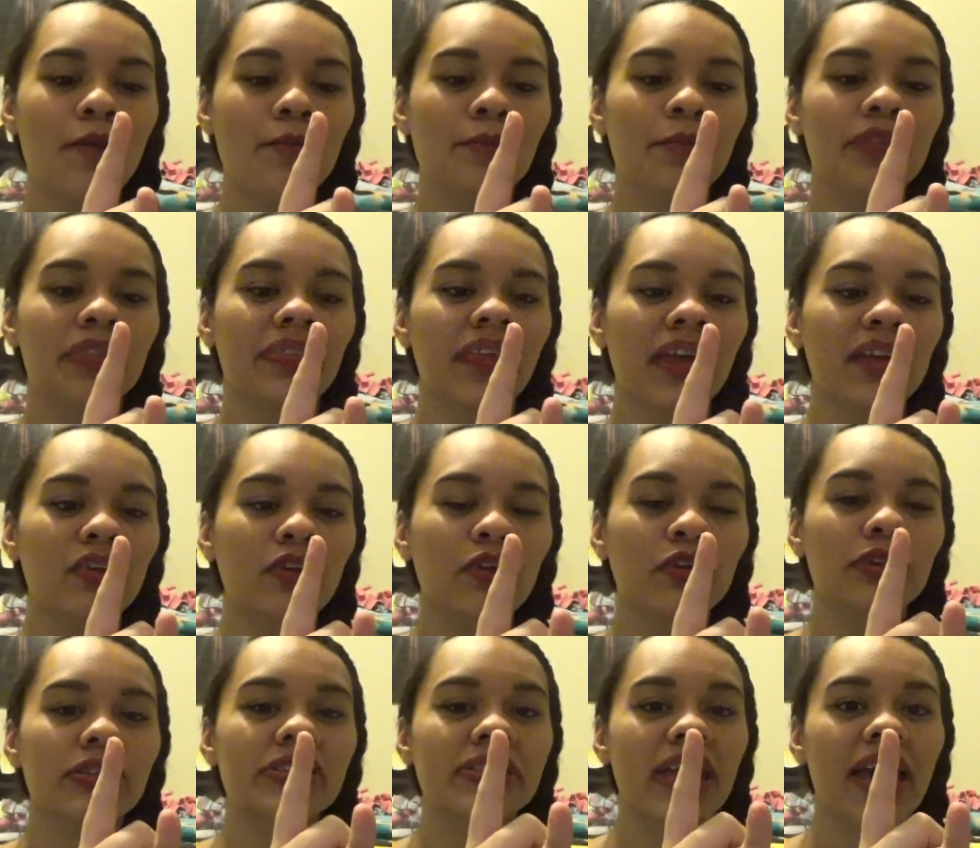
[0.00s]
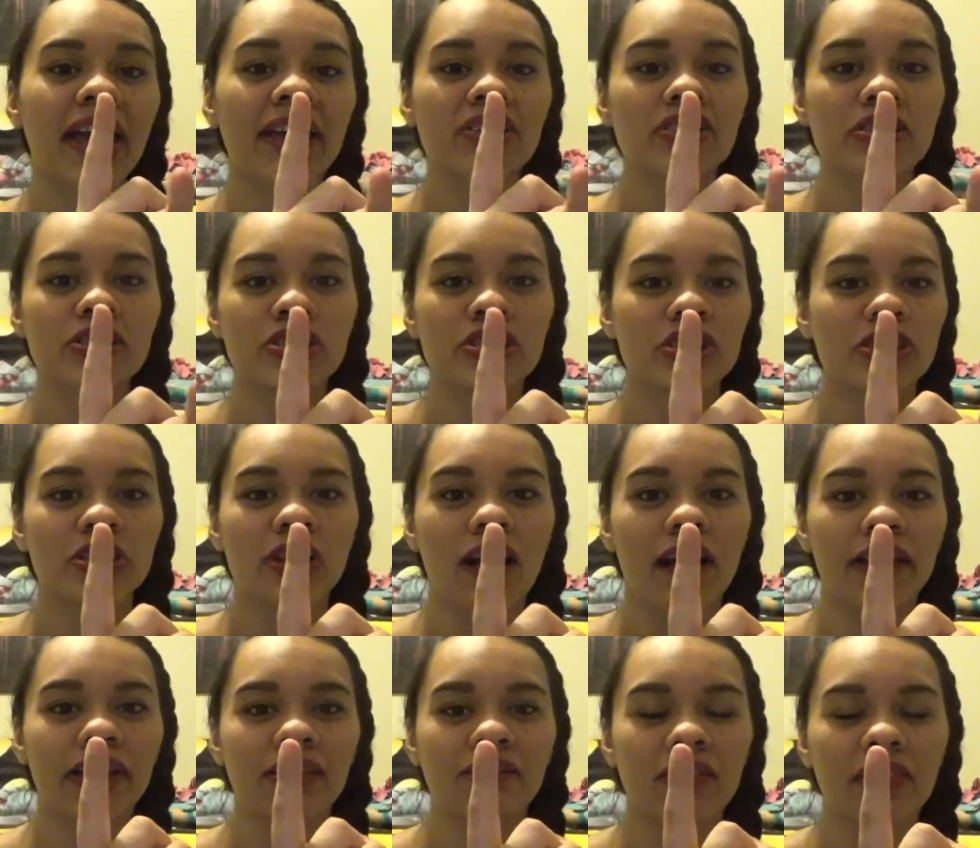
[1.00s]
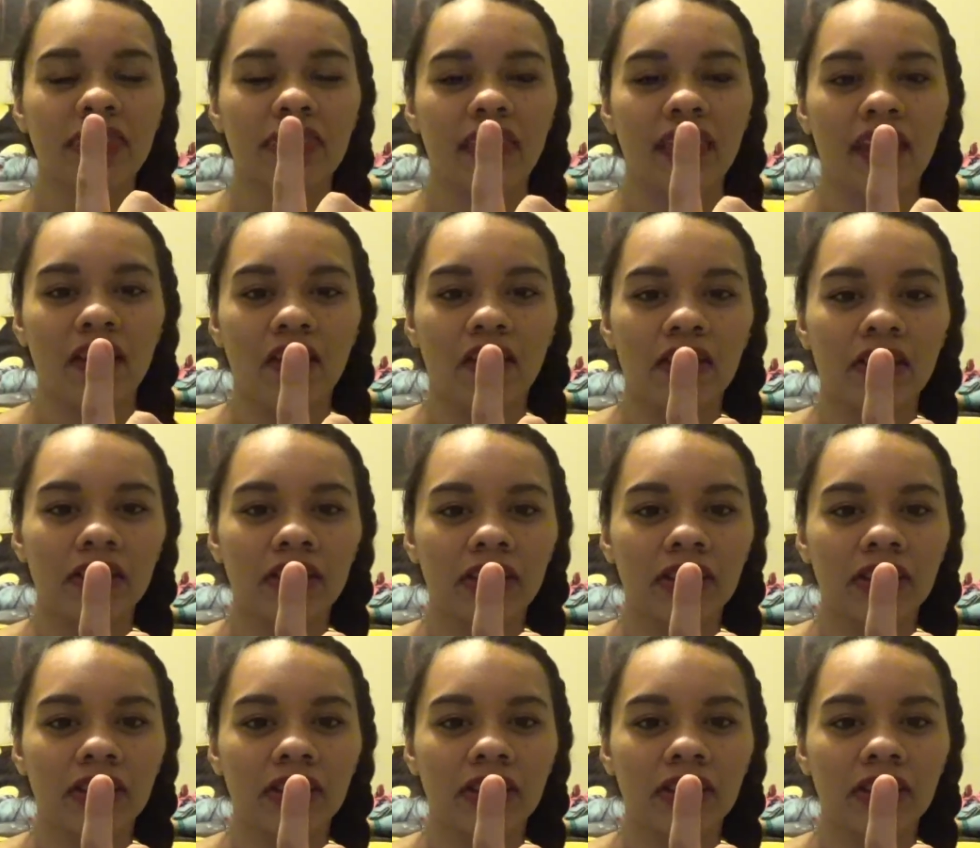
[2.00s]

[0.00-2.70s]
But then her dad's just not even there.